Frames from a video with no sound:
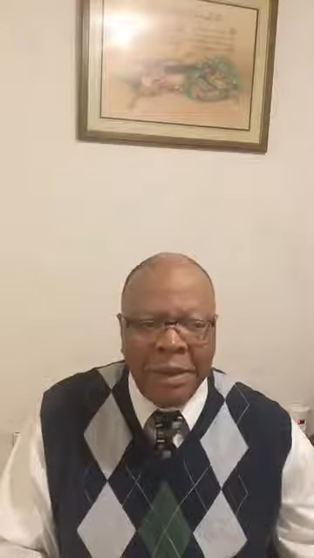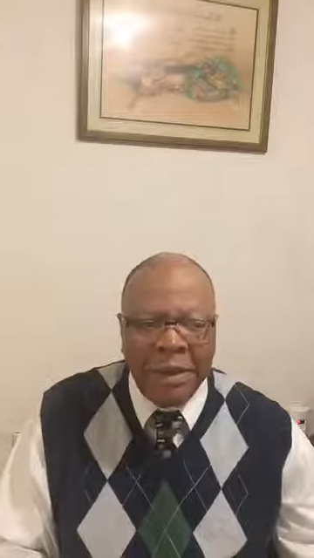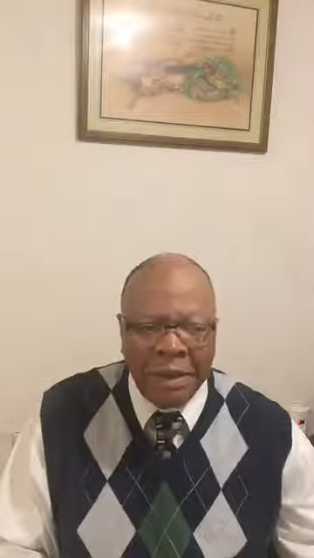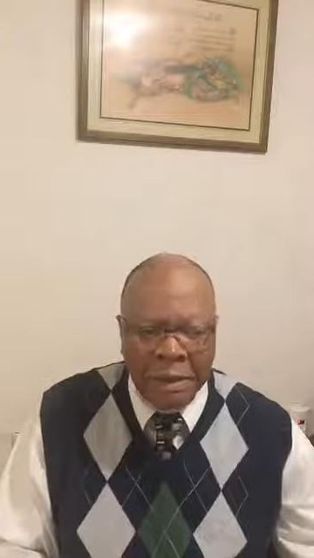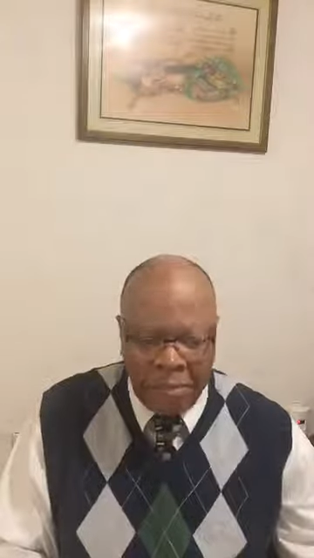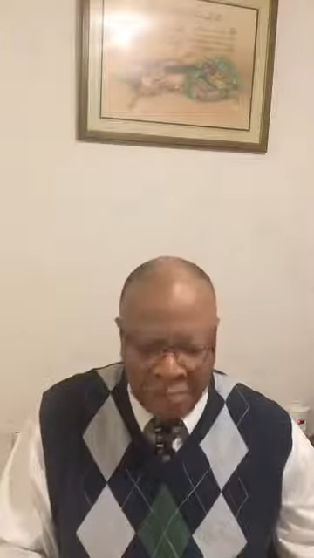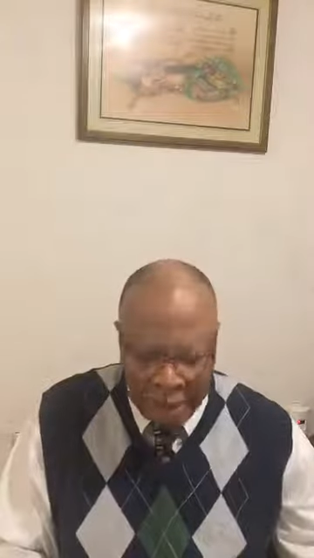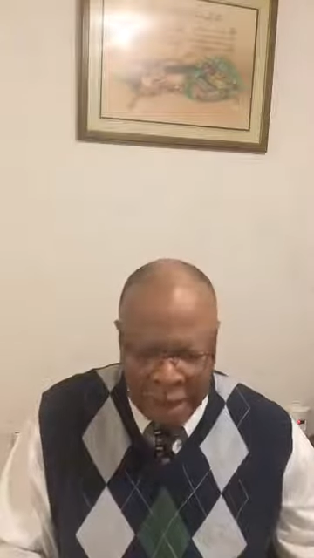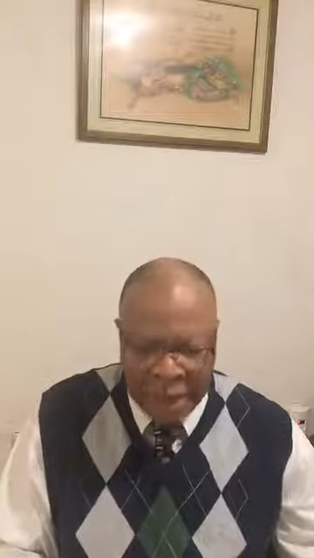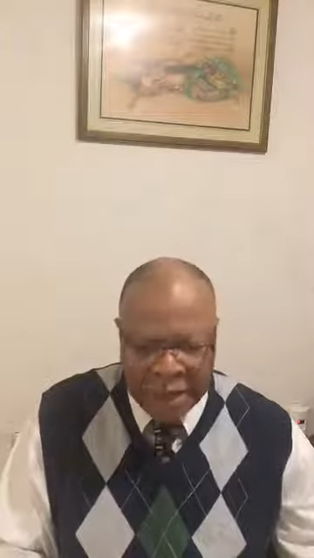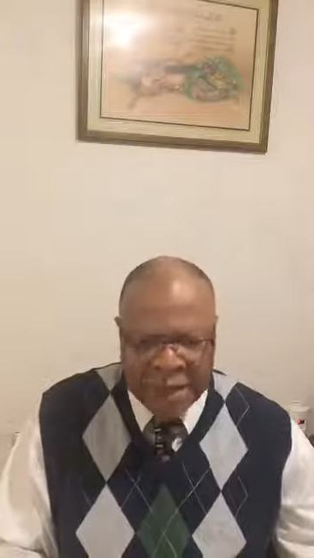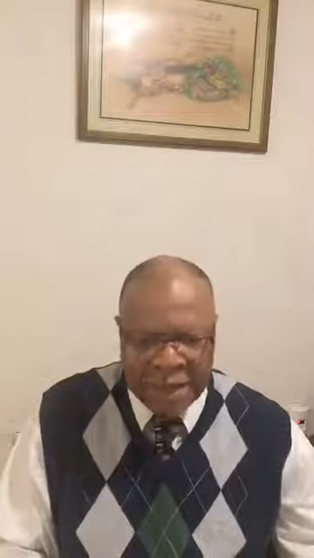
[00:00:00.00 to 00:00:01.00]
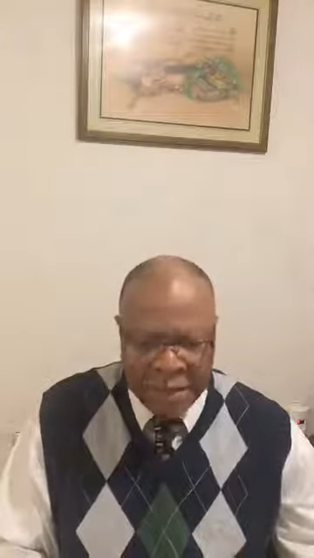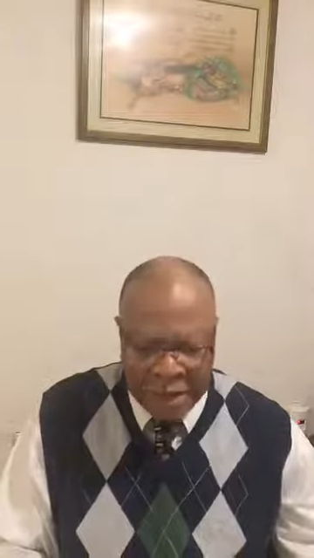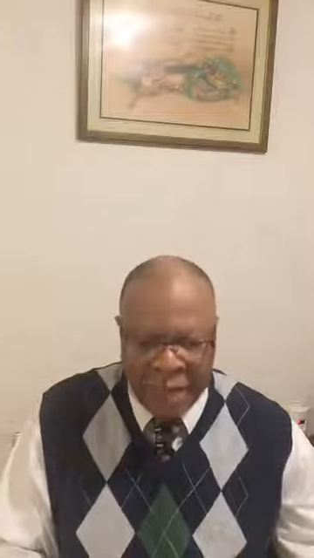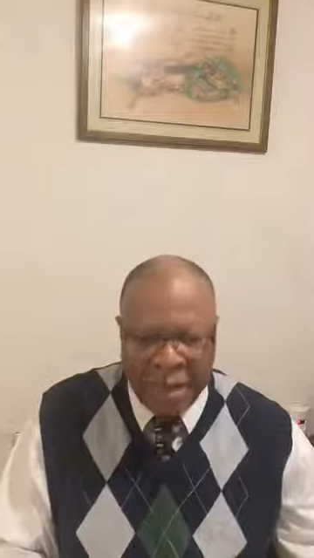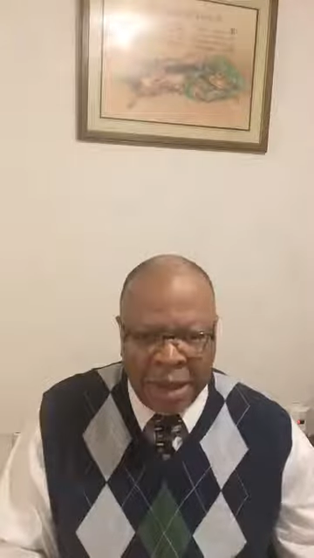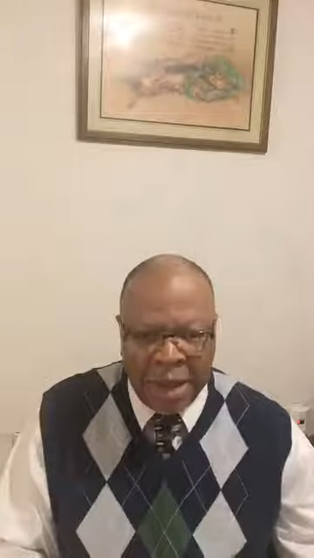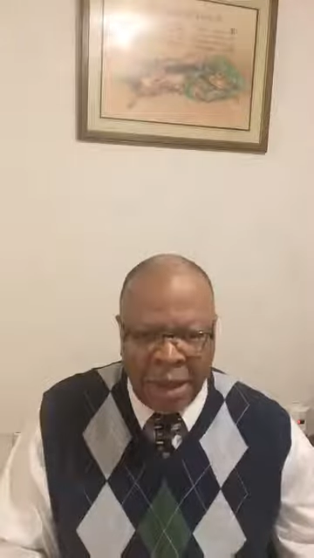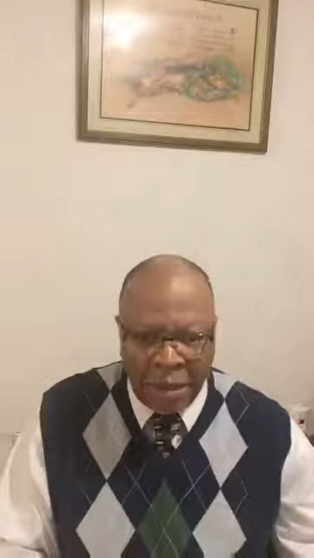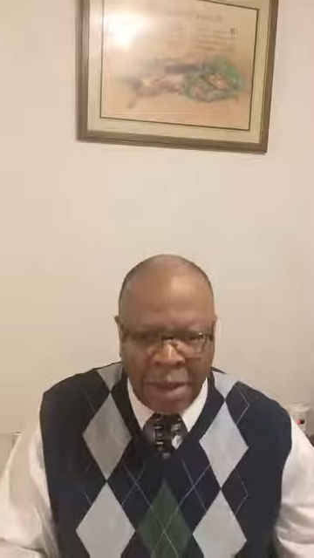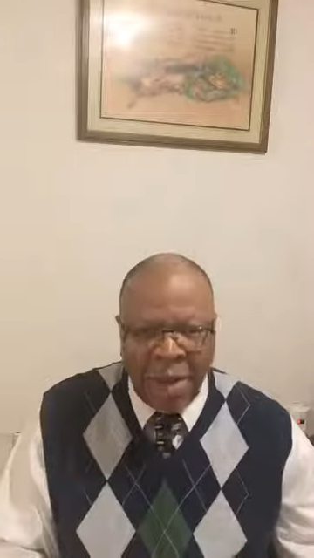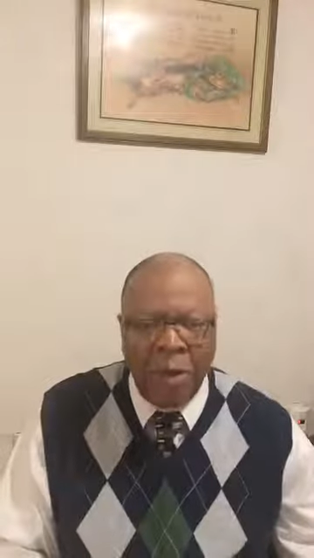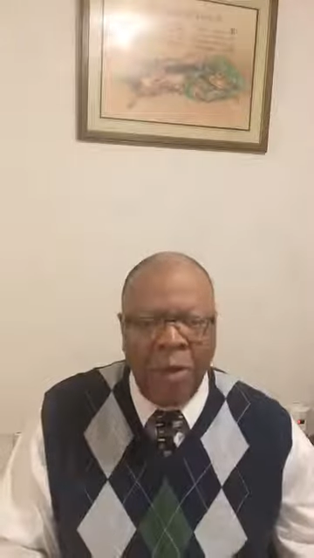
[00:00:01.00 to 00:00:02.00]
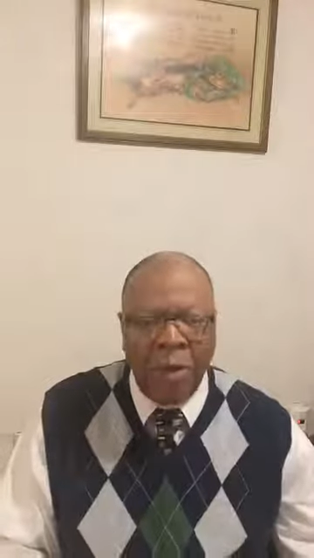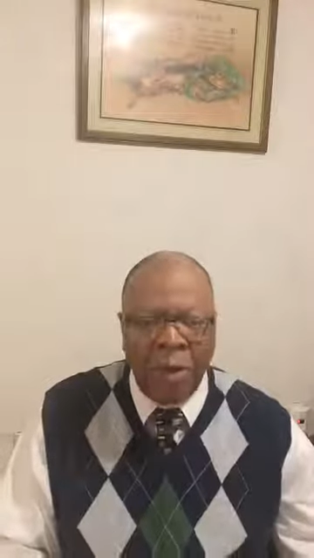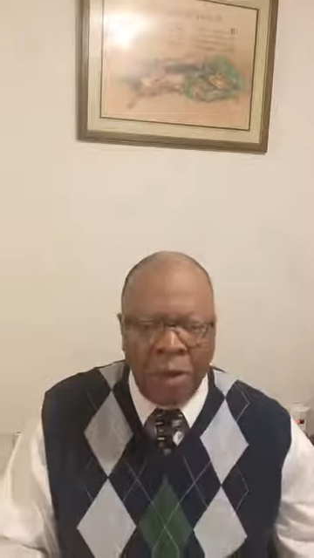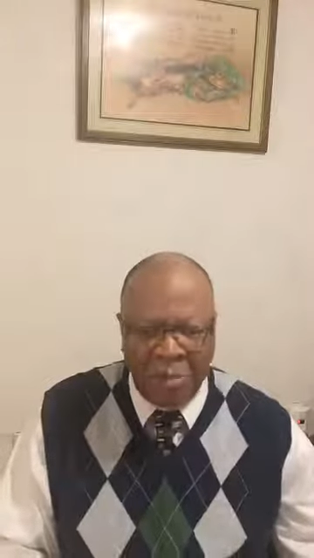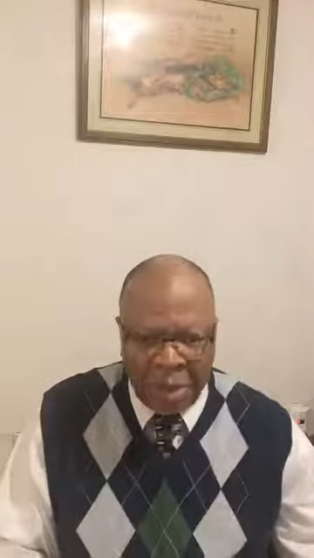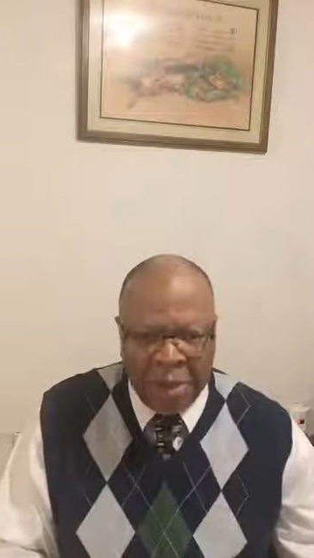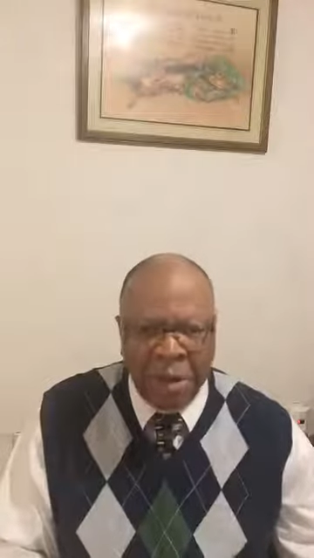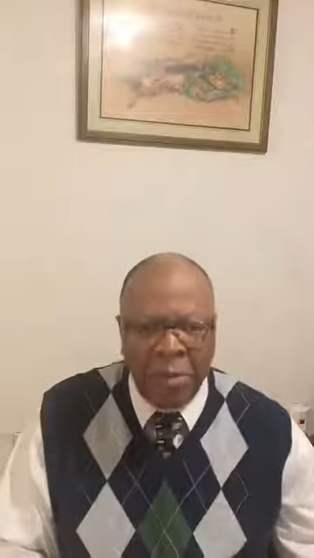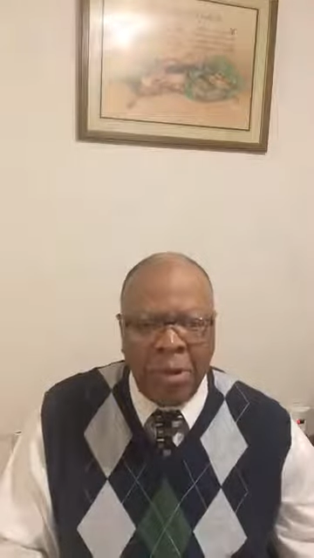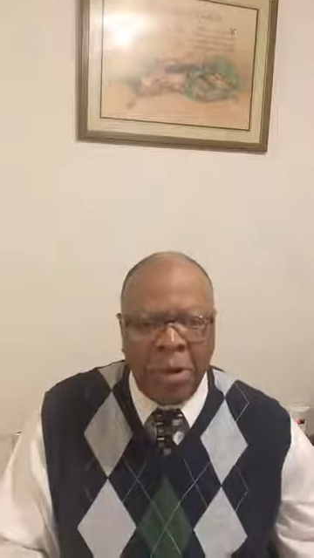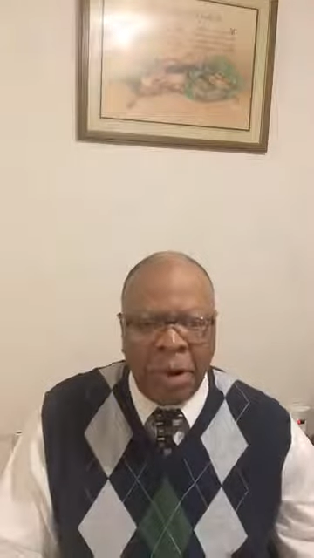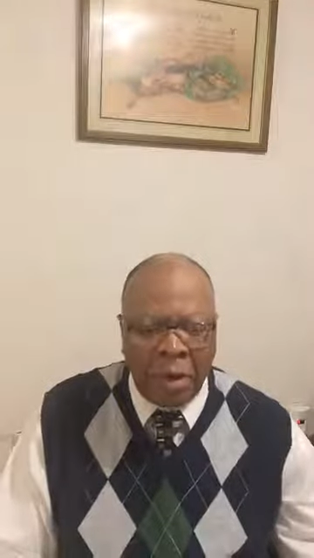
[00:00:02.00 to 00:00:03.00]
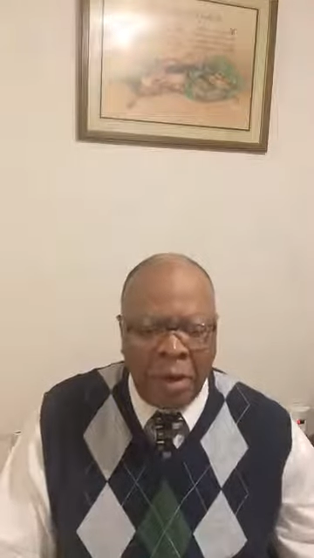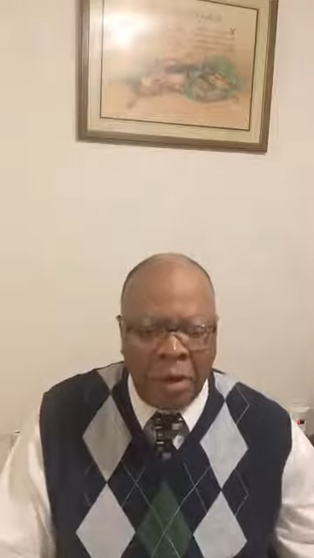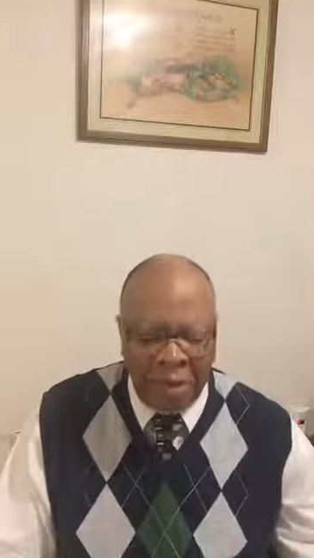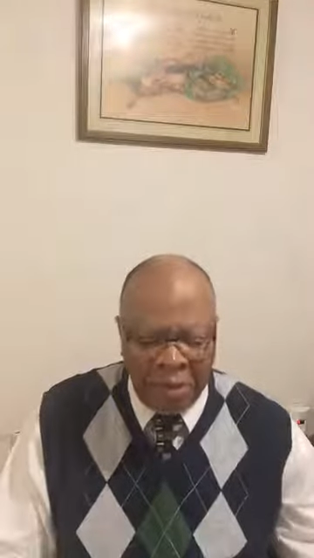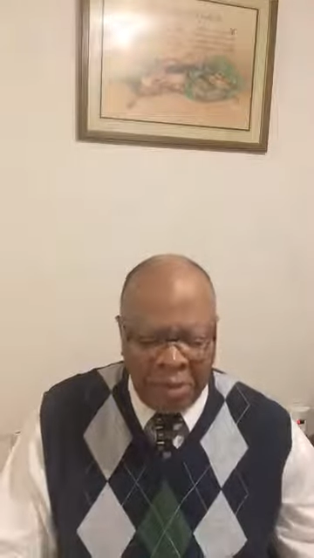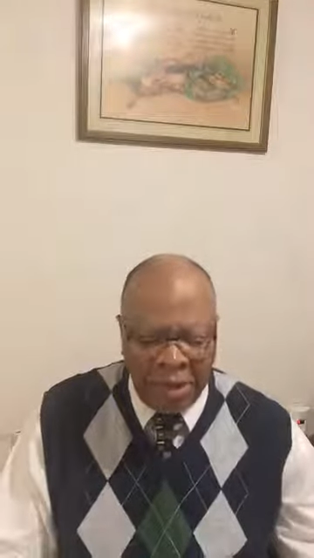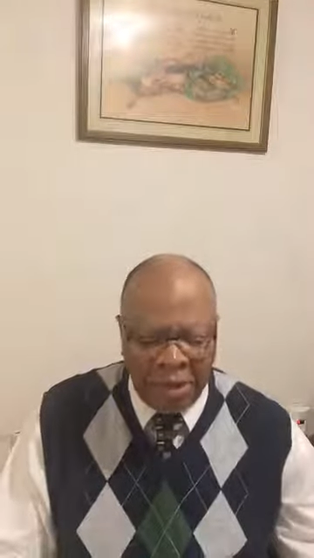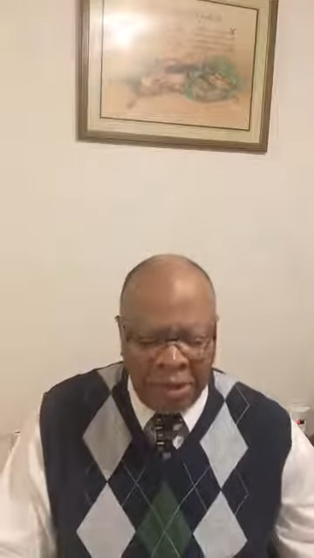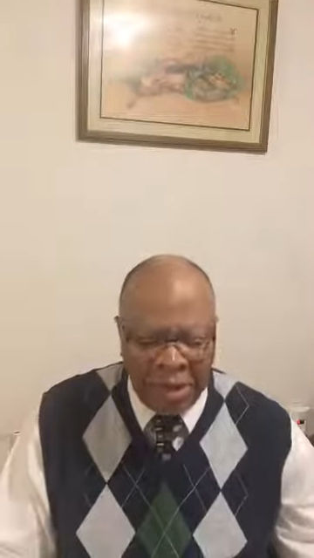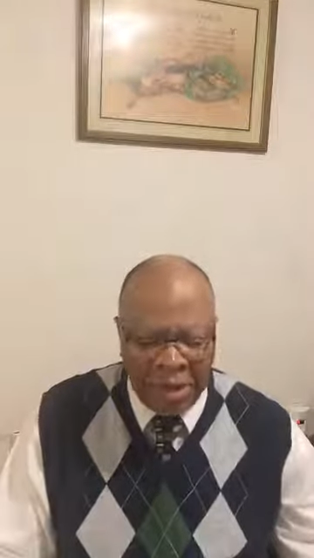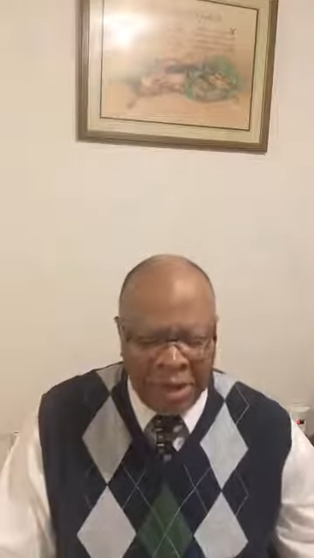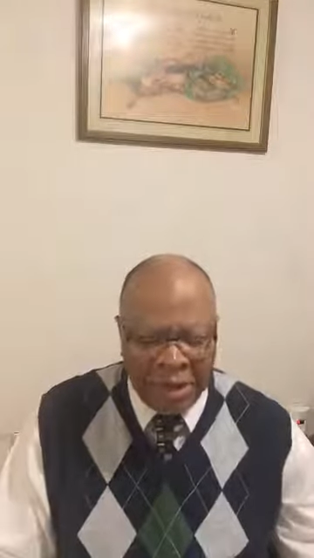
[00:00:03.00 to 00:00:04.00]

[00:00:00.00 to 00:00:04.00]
you know, pandemic, all the people upon all the people,